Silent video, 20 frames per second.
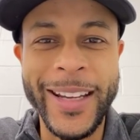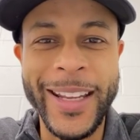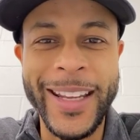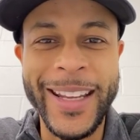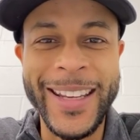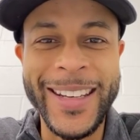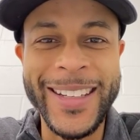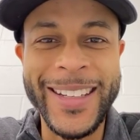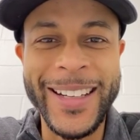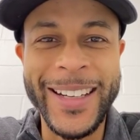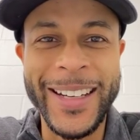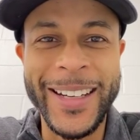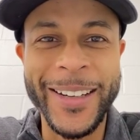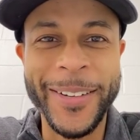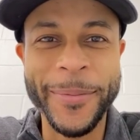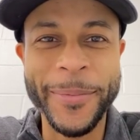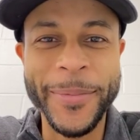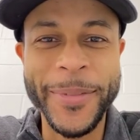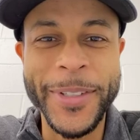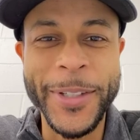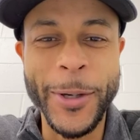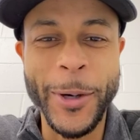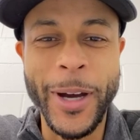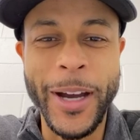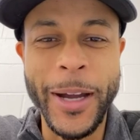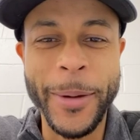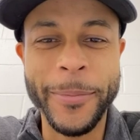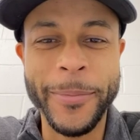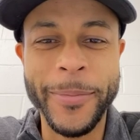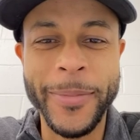and um, so
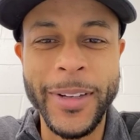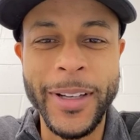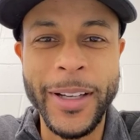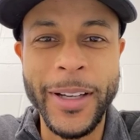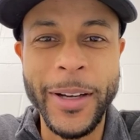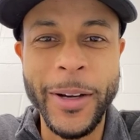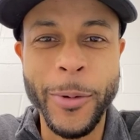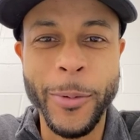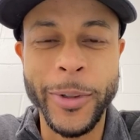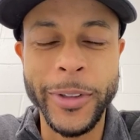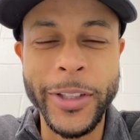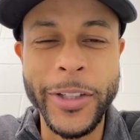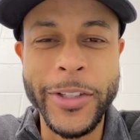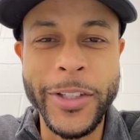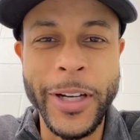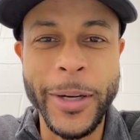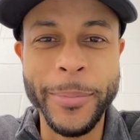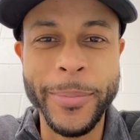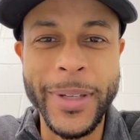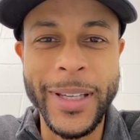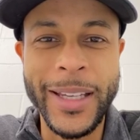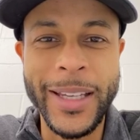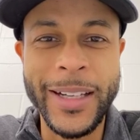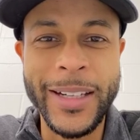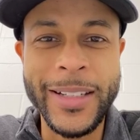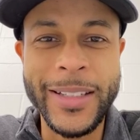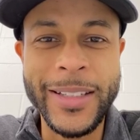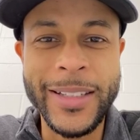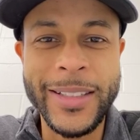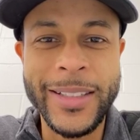I'm wanted to jump in
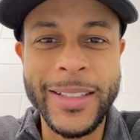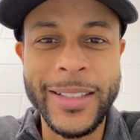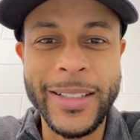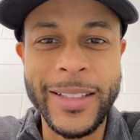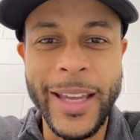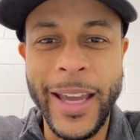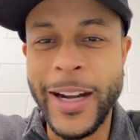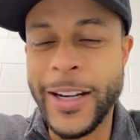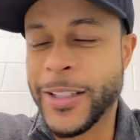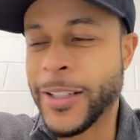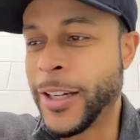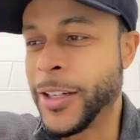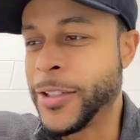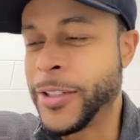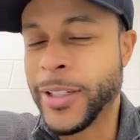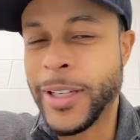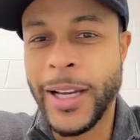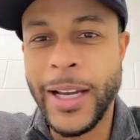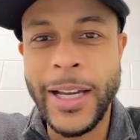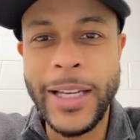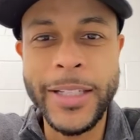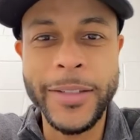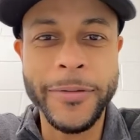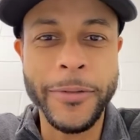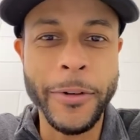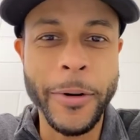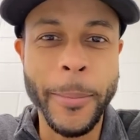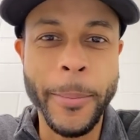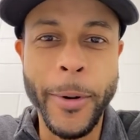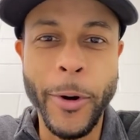and just kind of talk to you guys
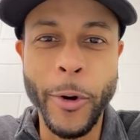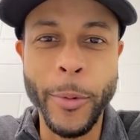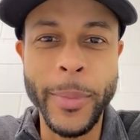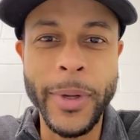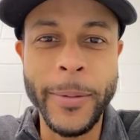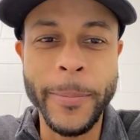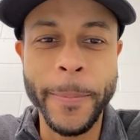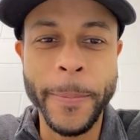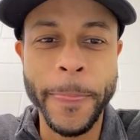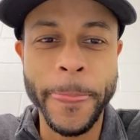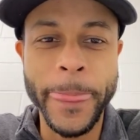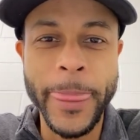for a moment.